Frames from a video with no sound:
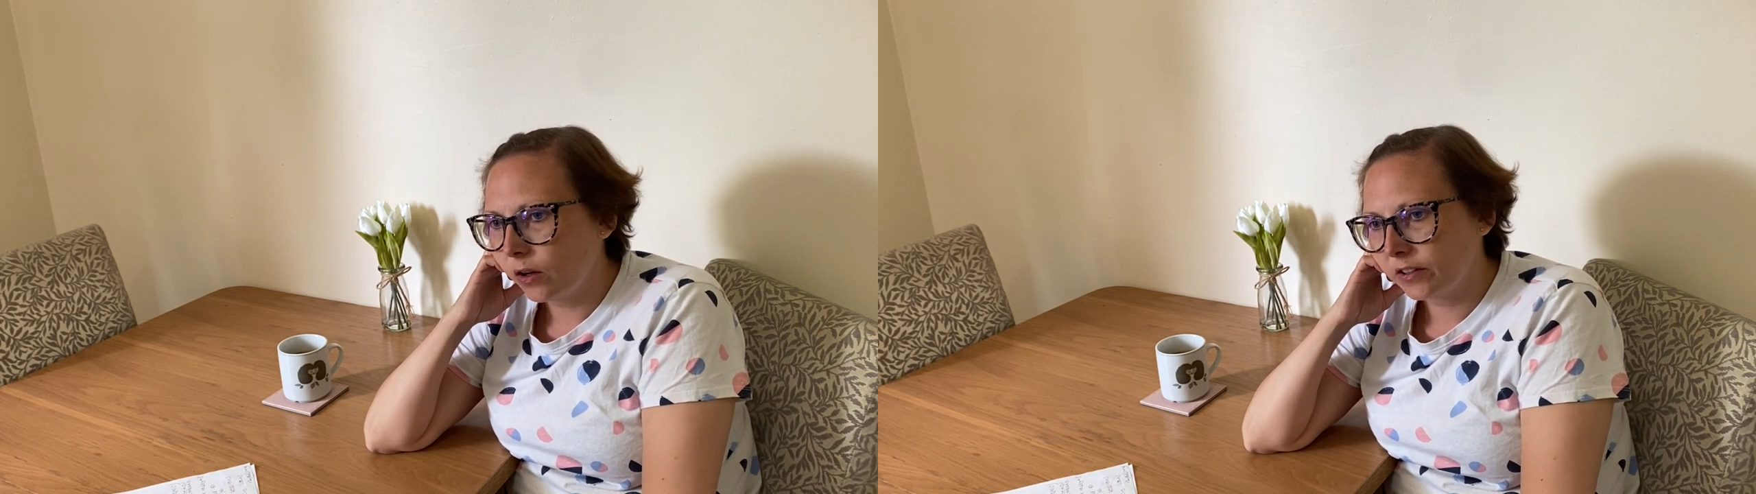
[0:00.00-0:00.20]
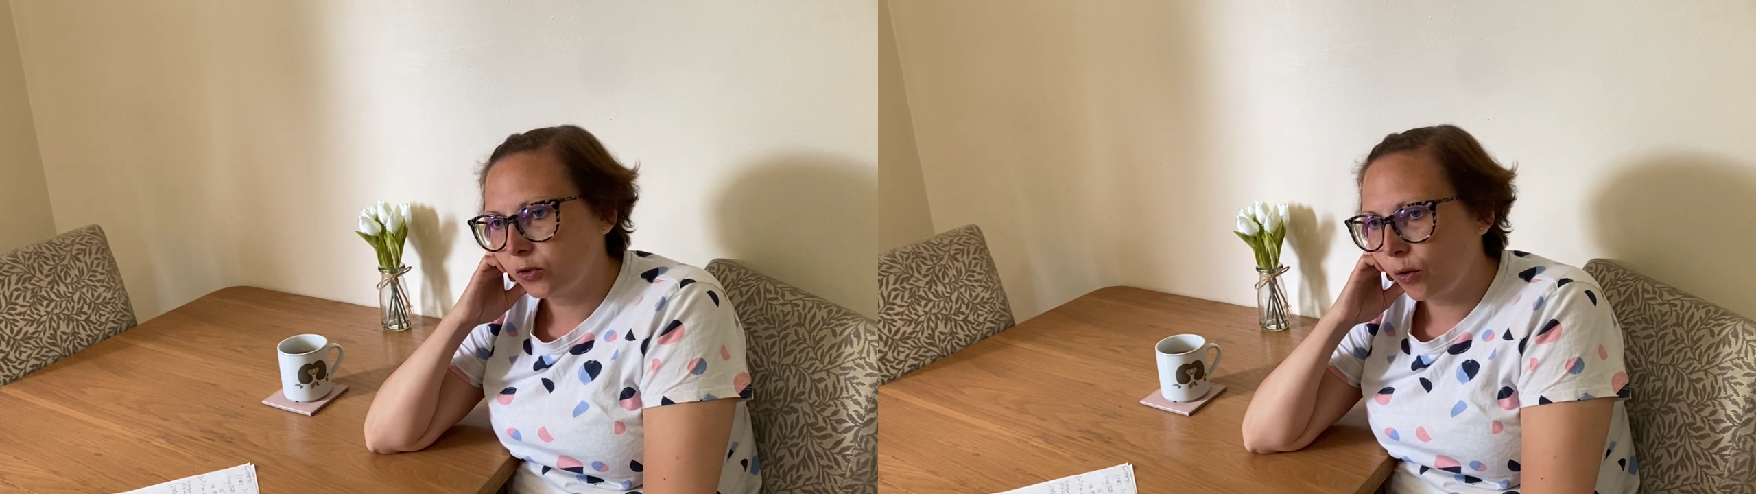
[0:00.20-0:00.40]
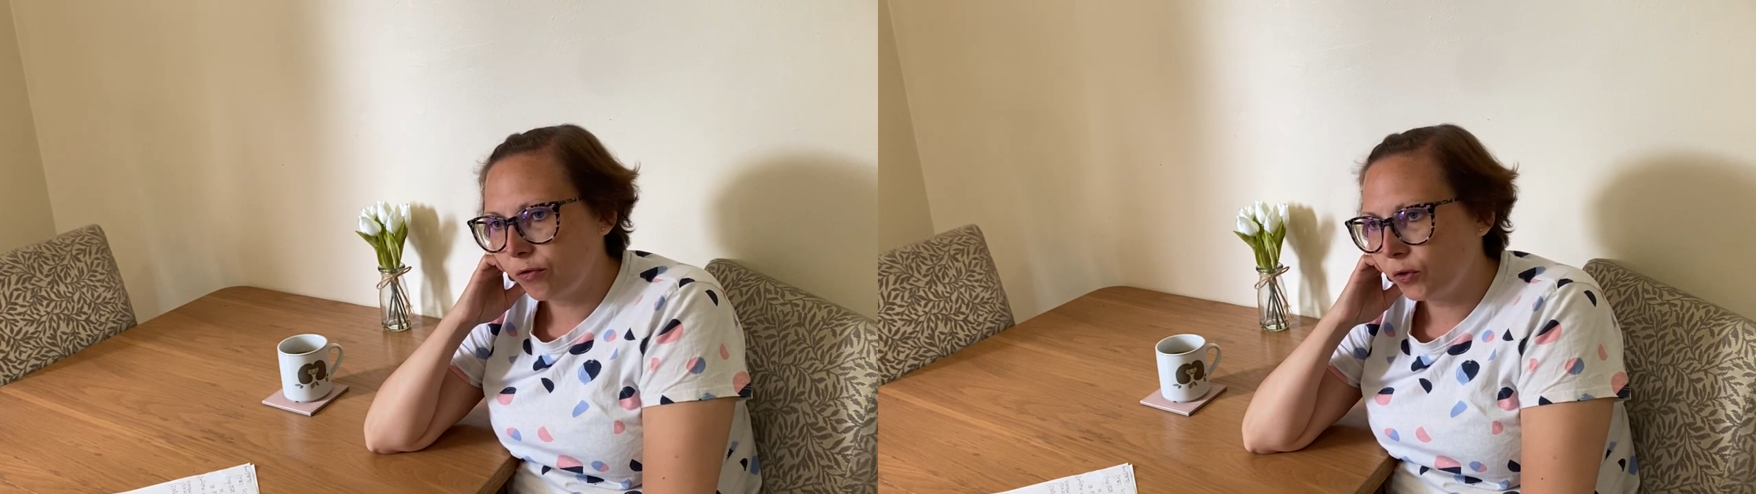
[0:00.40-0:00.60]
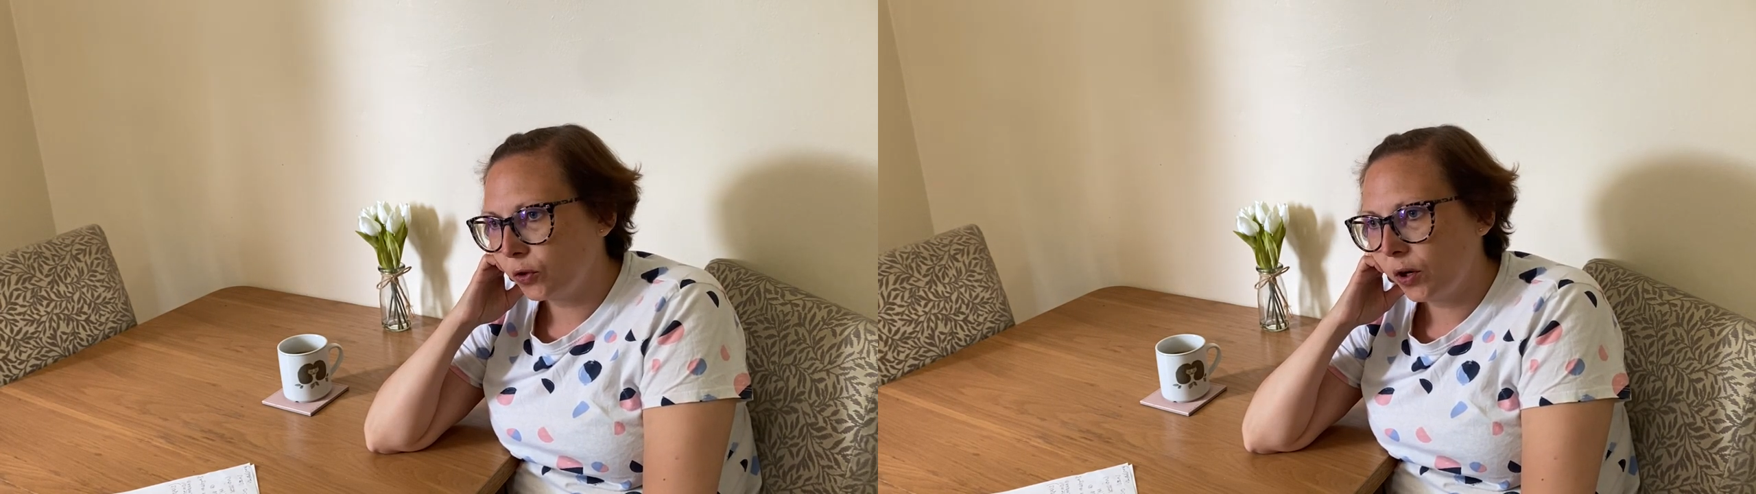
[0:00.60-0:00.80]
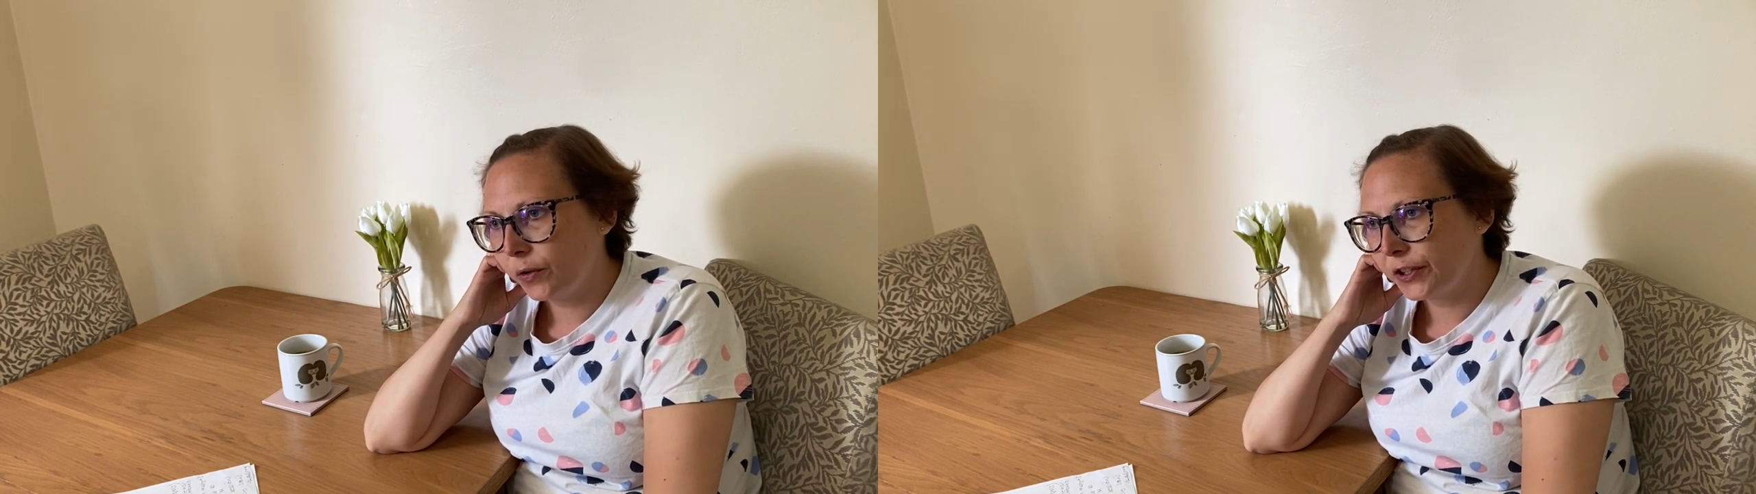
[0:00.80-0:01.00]
I sort of
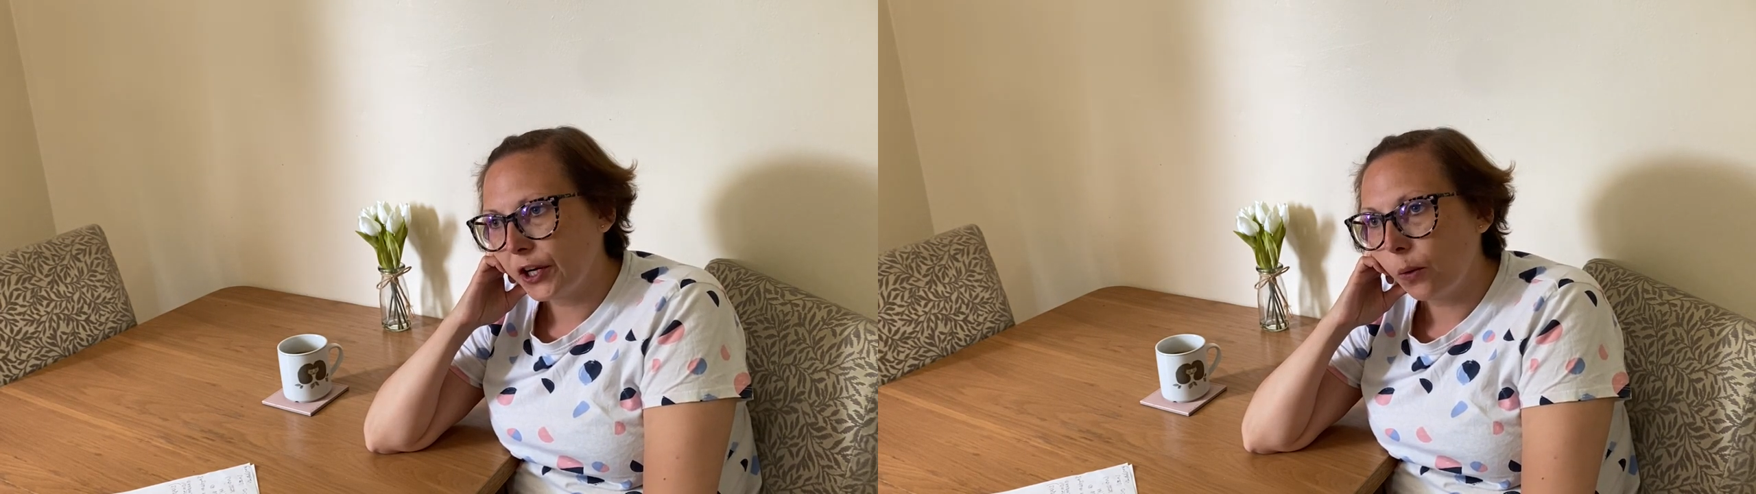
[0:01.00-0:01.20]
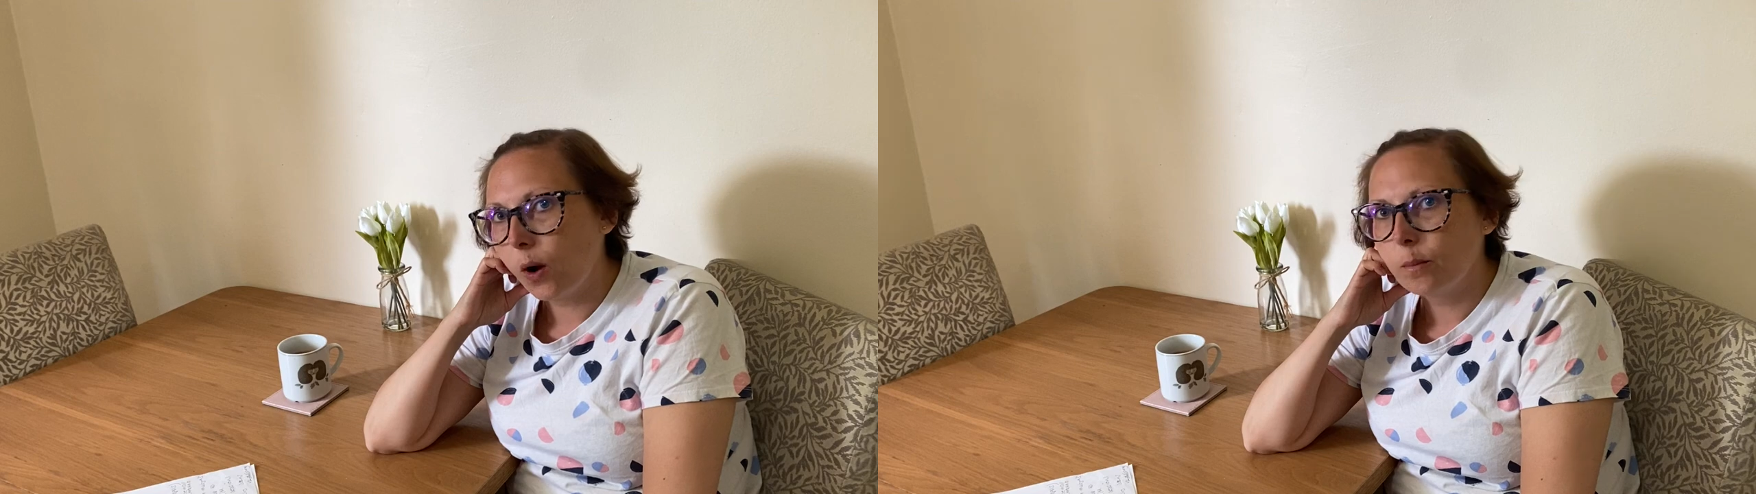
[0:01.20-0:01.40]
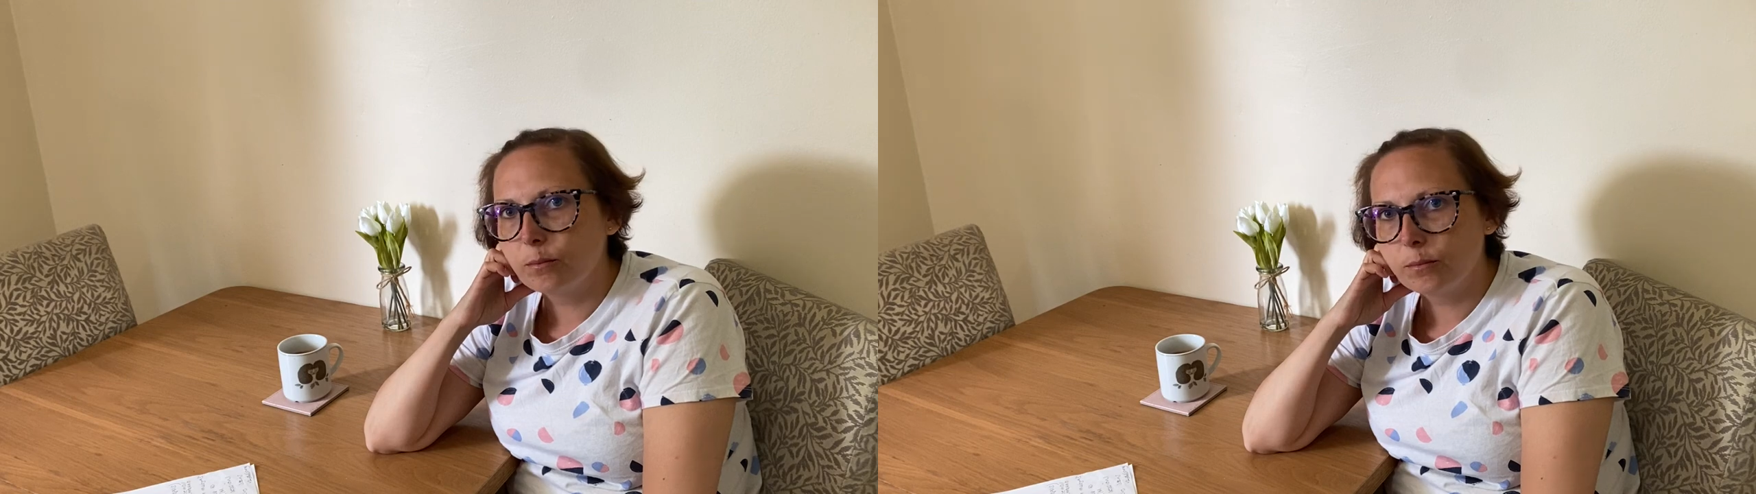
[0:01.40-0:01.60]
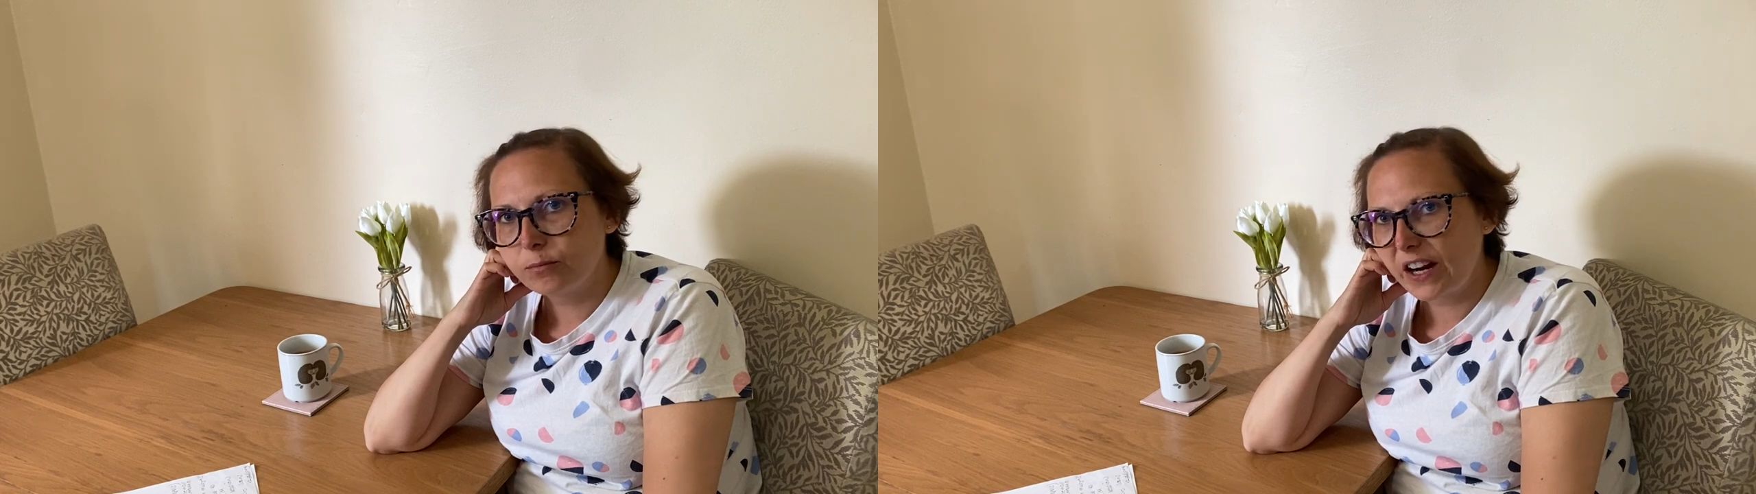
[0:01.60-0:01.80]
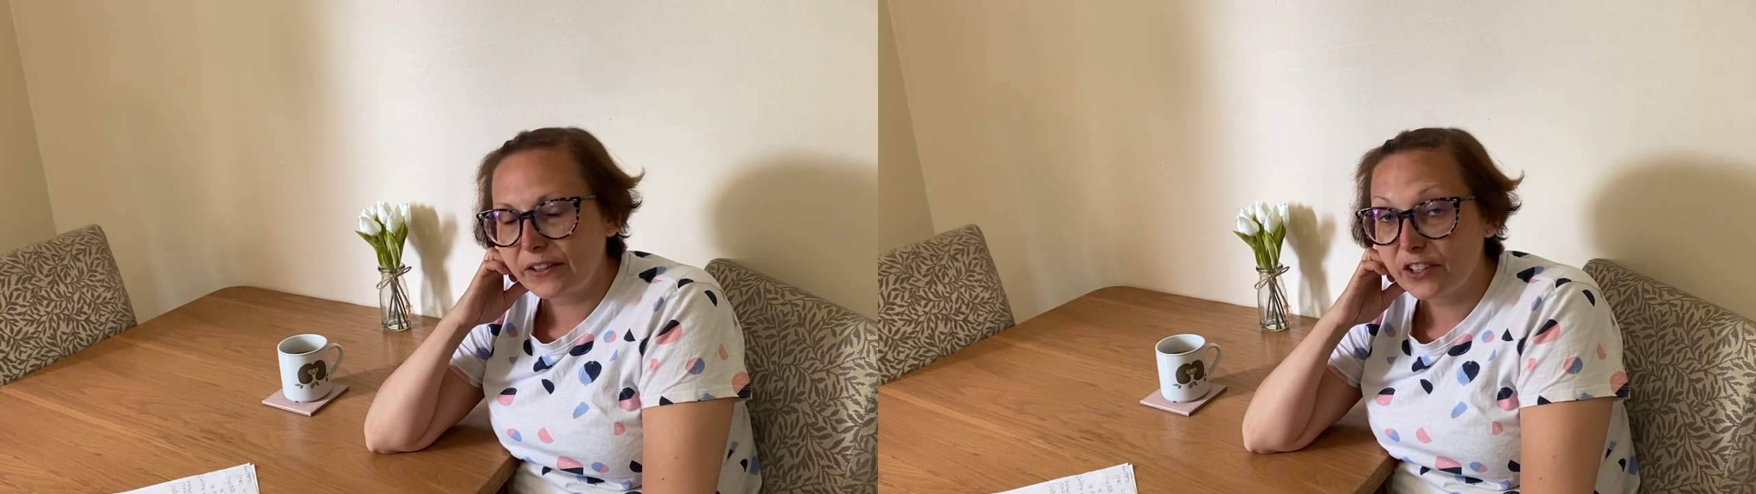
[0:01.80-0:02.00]
thought oh you know I'm
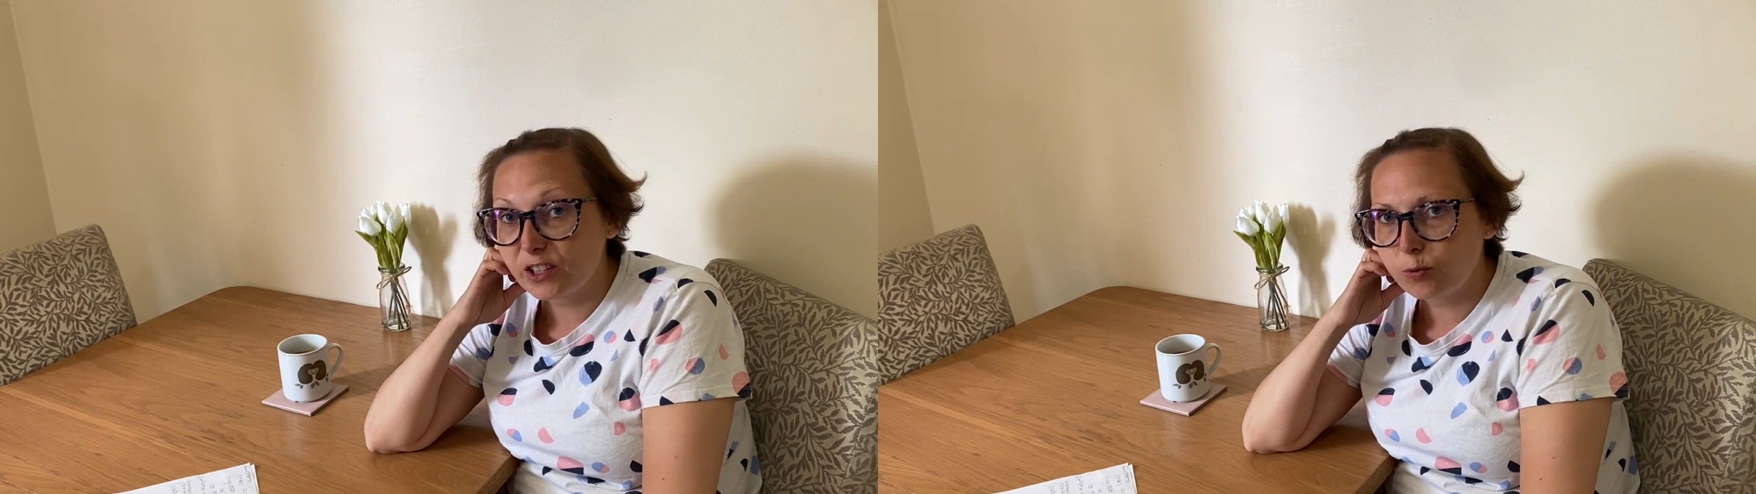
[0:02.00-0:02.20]
pregnant it's